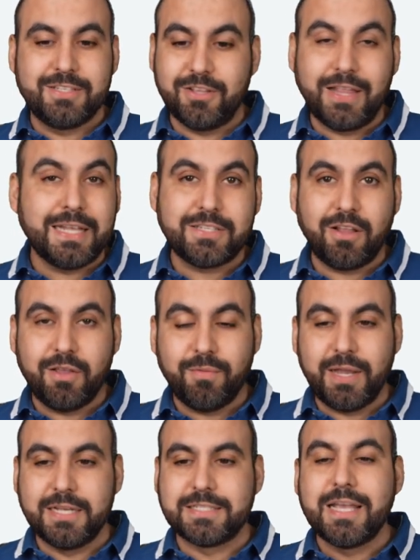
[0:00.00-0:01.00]
So that's all it
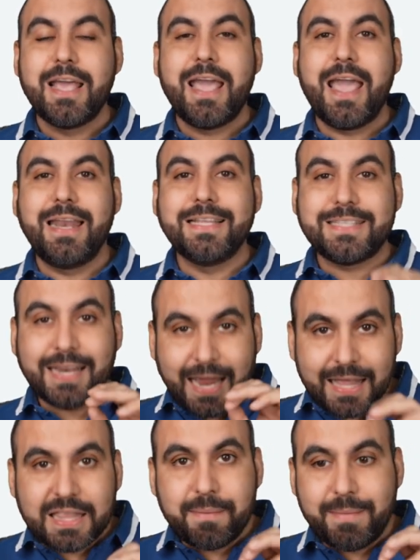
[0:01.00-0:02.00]
weighs. And it's an
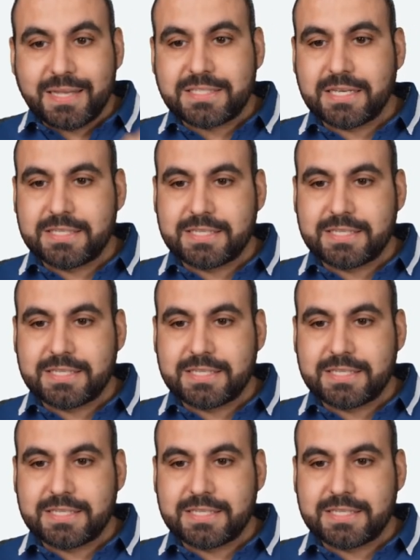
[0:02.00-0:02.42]
L M S